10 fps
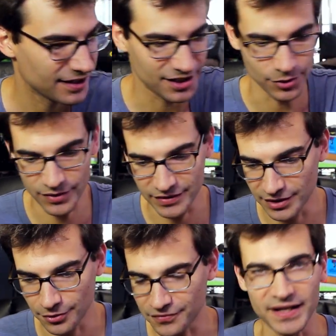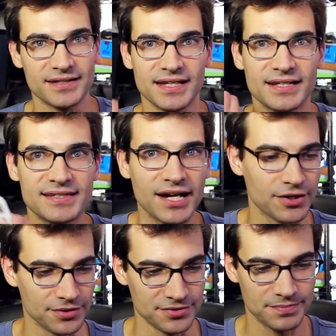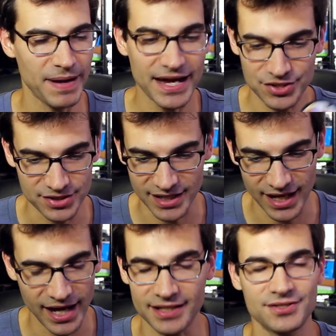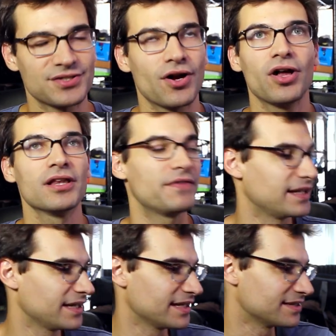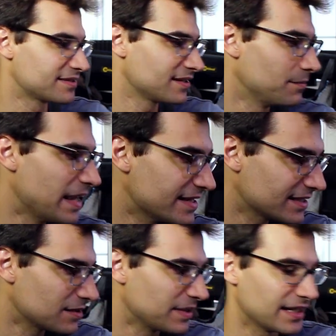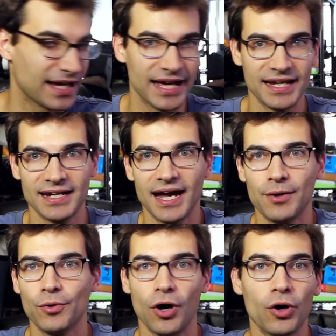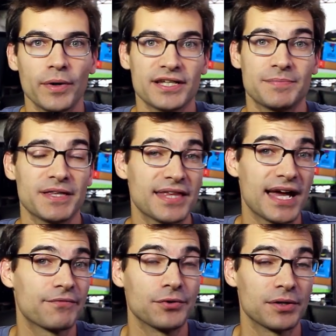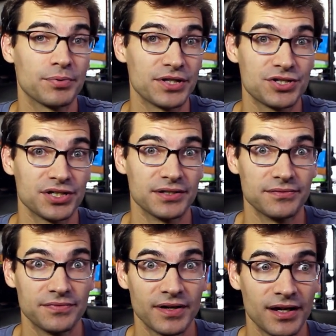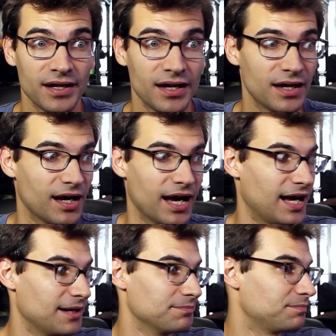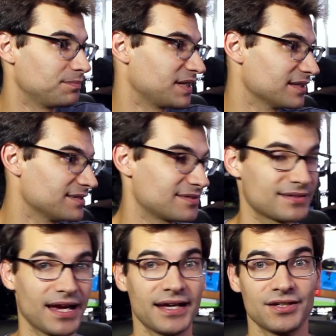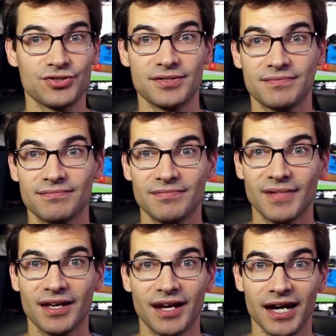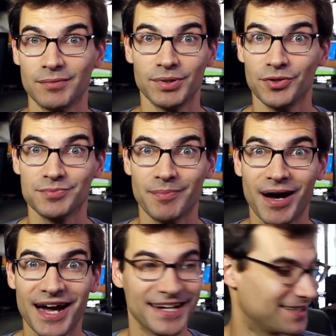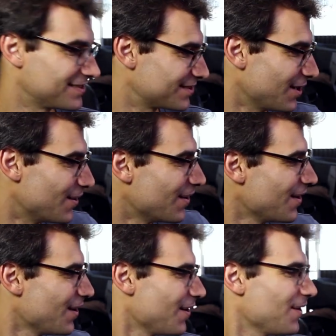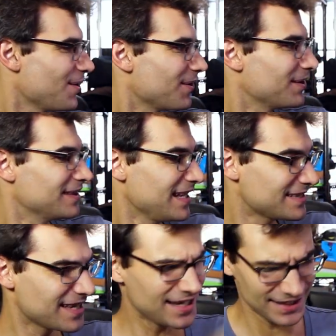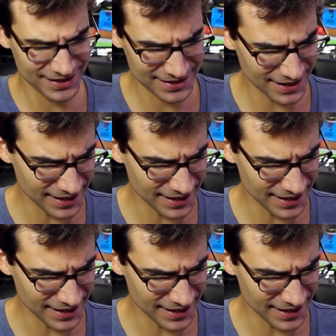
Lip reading: you know, even little things like stickers, patches, like just all of it is amazing to me, and I will always be thankful and appreciative because it just kind of blows my mind. So let's get to